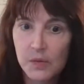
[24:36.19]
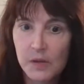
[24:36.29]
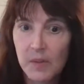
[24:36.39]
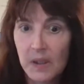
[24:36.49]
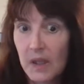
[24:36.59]
It's
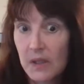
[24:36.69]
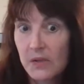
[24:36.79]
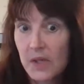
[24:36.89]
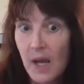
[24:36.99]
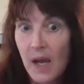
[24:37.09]

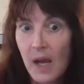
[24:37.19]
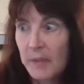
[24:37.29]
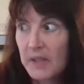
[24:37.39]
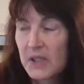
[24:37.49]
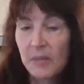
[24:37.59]
because, I
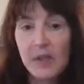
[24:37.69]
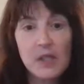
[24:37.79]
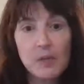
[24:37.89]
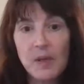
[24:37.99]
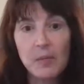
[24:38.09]
mean, some of
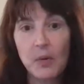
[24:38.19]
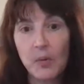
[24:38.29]
these people